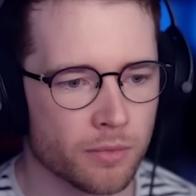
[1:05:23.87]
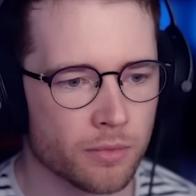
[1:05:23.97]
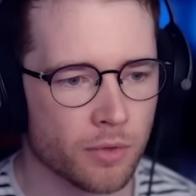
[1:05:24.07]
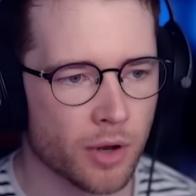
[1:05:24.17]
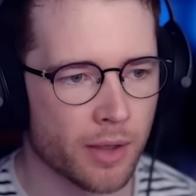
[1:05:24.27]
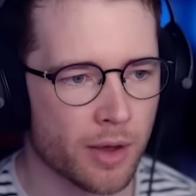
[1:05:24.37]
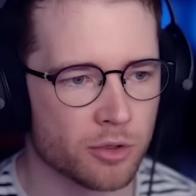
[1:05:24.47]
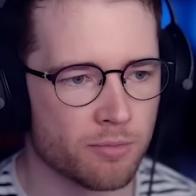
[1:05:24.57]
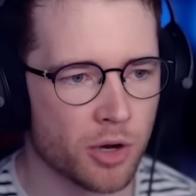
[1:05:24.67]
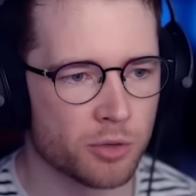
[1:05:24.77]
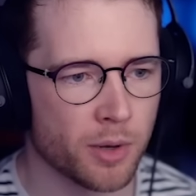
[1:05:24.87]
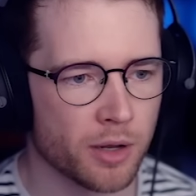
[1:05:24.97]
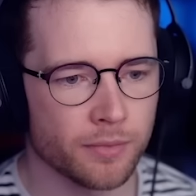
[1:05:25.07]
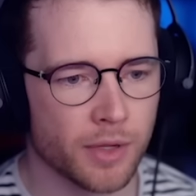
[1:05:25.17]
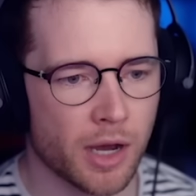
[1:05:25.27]
Okay, that was much better.
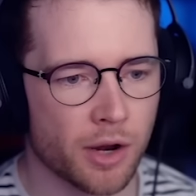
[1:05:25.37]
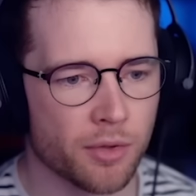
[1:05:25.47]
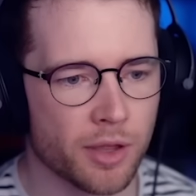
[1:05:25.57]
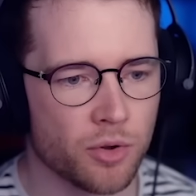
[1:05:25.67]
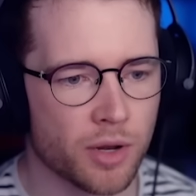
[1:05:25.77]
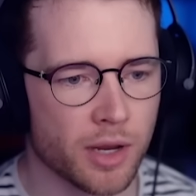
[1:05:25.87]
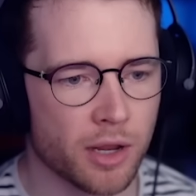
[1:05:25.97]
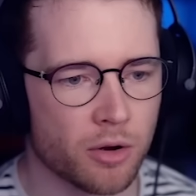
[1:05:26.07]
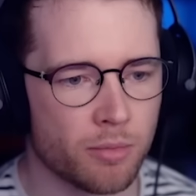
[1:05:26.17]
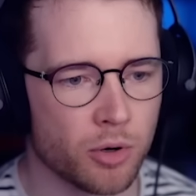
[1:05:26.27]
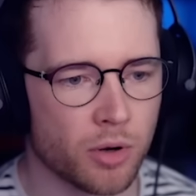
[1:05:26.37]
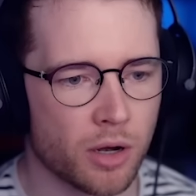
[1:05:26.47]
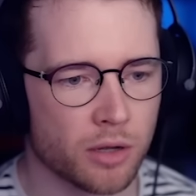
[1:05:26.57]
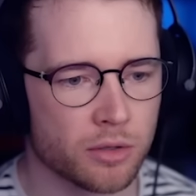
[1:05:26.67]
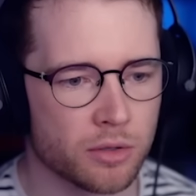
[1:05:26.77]
Yeah, I don't think you can heal blue
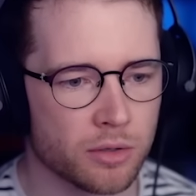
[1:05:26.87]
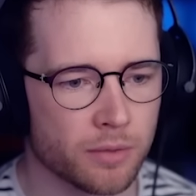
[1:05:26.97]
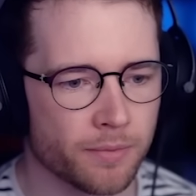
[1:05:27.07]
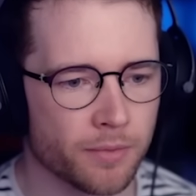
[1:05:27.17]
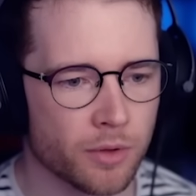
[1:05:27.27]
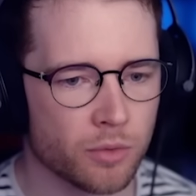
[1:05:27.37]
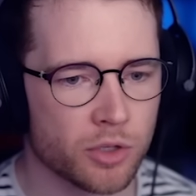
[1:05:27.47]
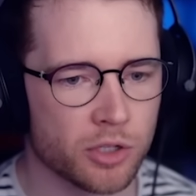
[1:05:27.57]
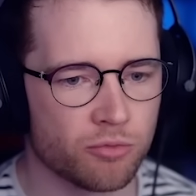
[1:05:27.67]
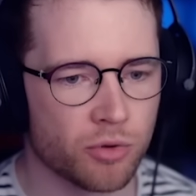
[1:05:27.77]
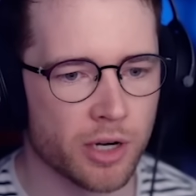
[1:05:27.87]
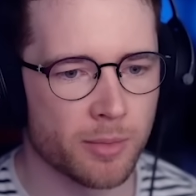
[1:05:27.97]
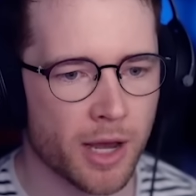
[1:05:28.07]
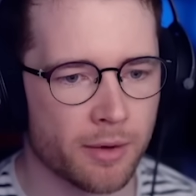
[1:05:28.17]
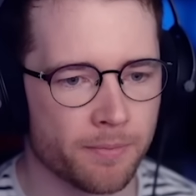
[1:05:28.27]
hearts, which is really
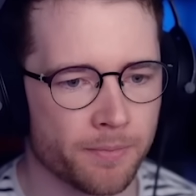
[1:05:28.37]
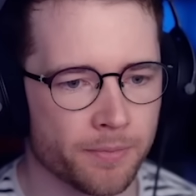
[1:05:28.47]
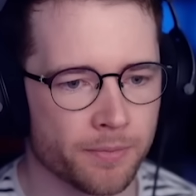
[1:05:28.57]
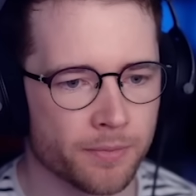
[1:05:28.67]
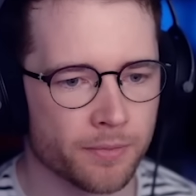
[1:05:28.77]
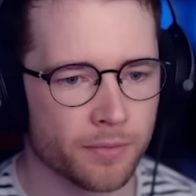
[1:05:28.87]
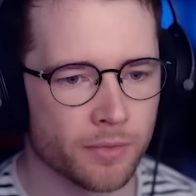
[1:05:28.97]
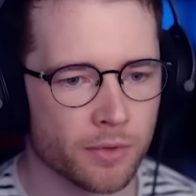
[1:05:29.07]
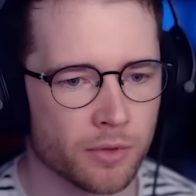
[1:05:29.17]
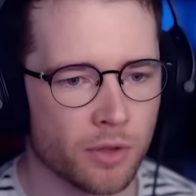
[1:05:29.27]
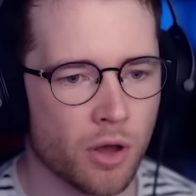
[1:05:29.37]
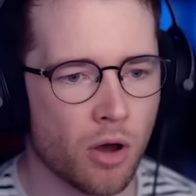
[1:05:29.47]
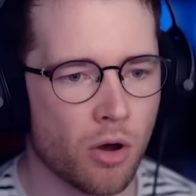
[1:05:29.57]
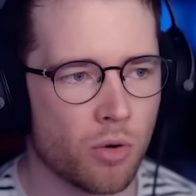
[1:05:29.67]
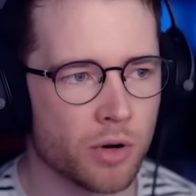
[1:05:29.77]
bad.
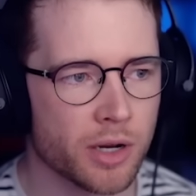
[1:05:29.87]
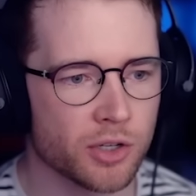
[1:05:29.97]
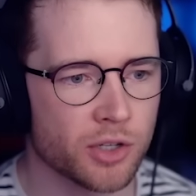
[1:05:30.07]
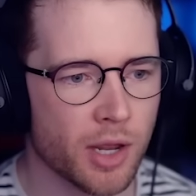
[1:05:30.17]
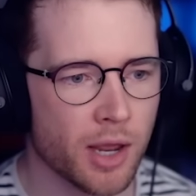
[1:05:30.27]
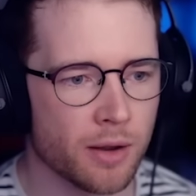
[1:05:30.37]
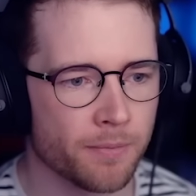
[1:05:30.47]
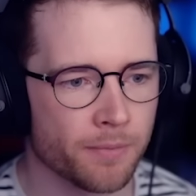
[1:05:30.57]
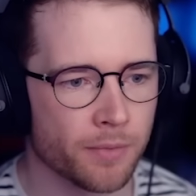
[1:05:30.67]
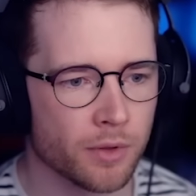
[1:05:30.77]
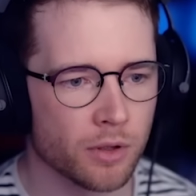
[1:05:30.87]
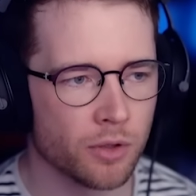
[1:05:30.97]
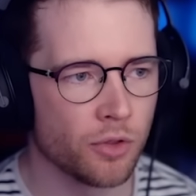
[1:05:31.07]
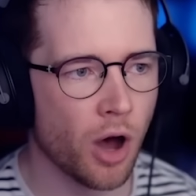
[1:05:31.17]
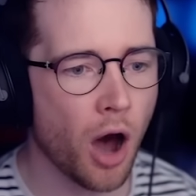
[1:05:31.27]
No, what did I say?
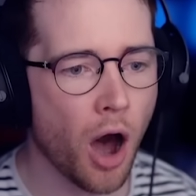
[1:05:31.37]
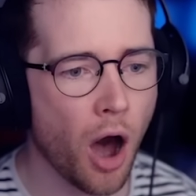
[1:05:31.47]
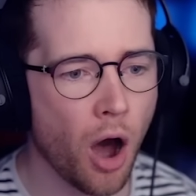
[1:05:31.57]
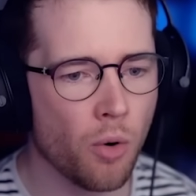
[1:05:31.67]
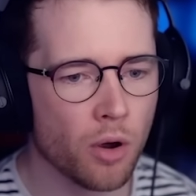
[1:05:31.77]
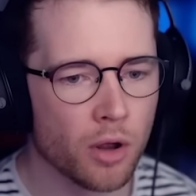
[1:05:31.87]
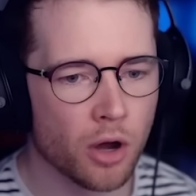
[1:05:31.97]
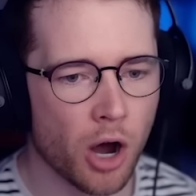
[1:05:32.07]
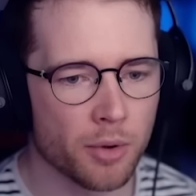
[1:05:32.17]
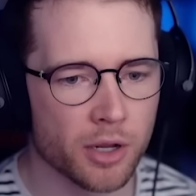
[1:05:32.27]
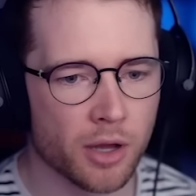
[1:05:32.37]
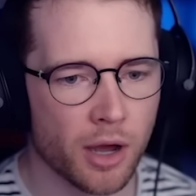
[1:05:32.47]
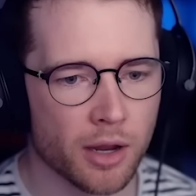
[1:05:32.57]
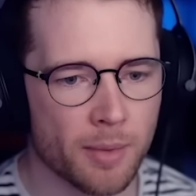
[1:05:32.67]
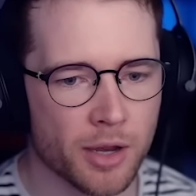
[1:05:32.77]
No! Oh, I'm gonna
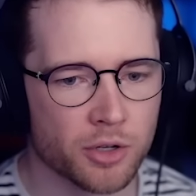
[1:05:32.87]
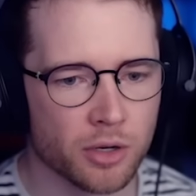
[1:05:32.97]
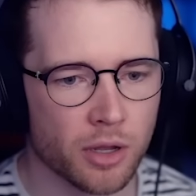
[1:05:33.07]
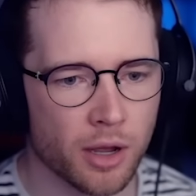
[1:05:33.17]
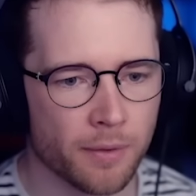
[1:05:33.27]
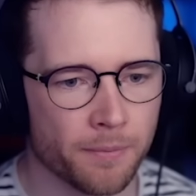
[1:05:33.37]
die. I'm actually gonna die.